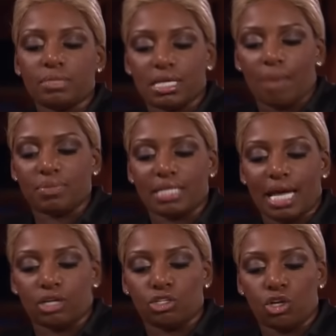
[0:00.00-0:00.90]
name
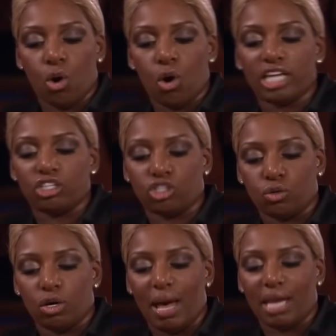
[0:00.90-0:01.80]
something that
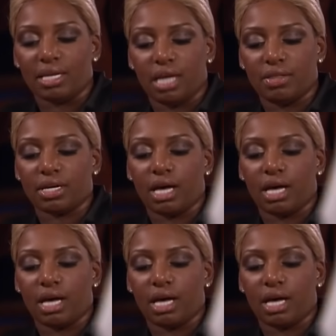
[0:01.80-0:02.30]
annoys you about